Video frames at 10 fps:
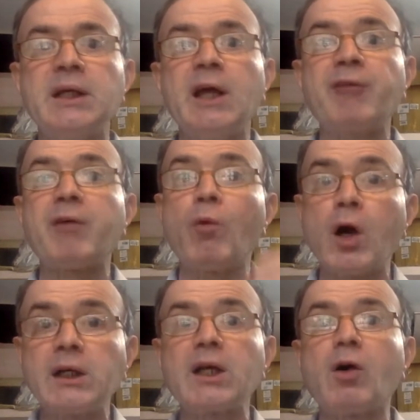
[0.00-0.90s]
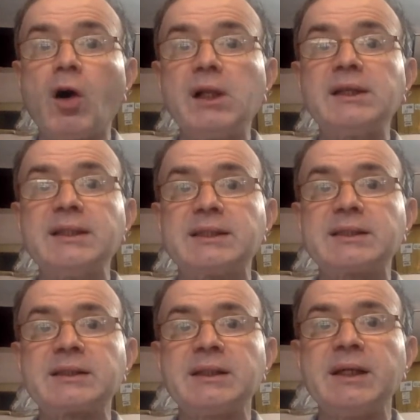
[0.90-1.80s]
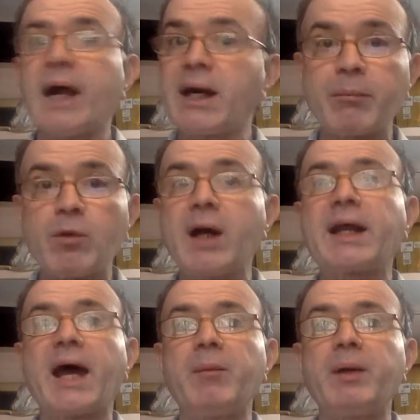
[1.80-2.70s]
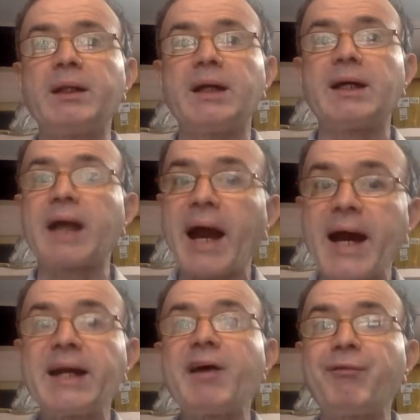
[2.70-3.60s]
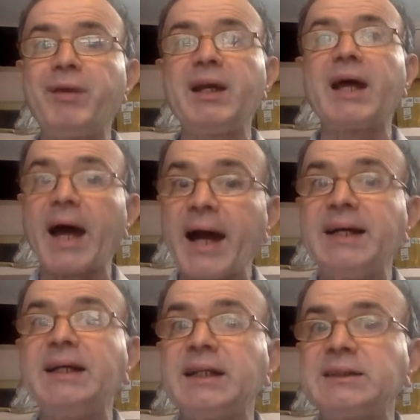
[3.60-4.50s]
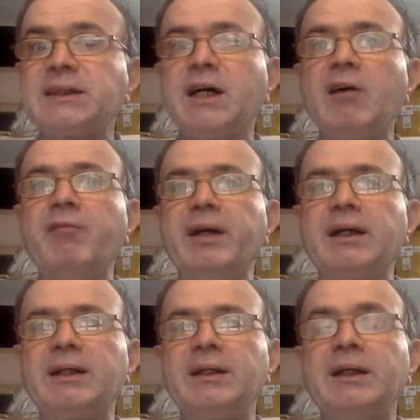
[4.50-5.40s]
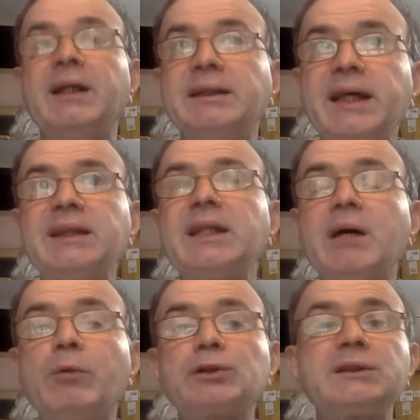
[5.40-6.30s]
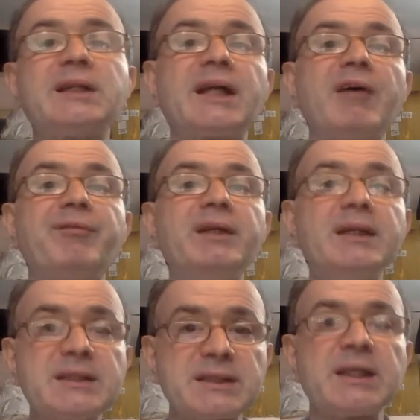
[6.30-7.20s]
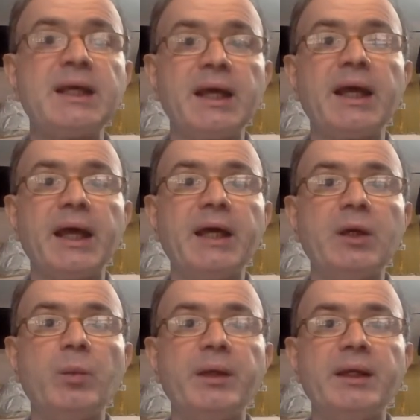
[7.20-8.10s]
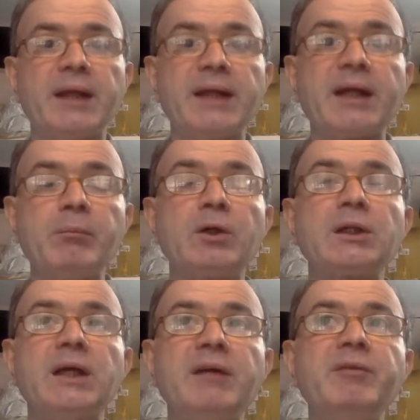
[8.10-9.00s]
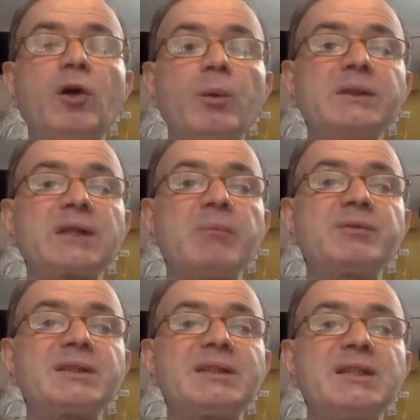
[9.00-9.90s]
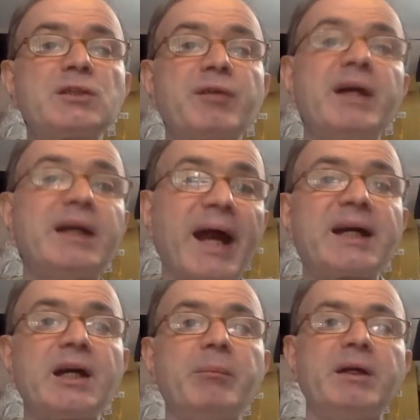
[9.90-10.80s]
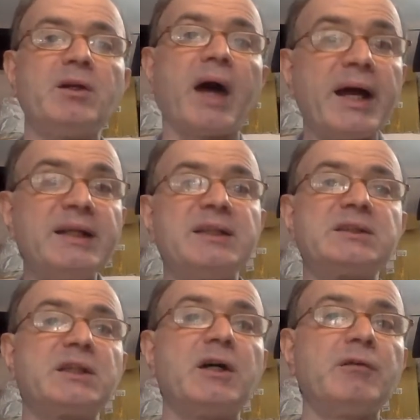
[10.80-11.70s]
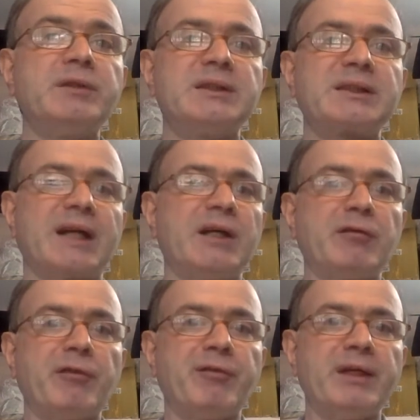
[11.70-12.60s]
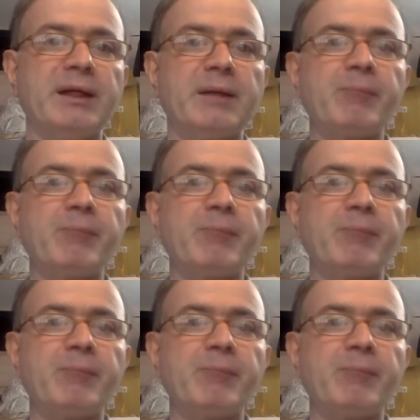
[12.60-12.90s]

If I'm wanting all this and I'm not having that and I feel I deserve it, then the emotion that I feel is envy, right? Envy always comes with a sense of entitlement, you know, I deserve this kind of a feeling.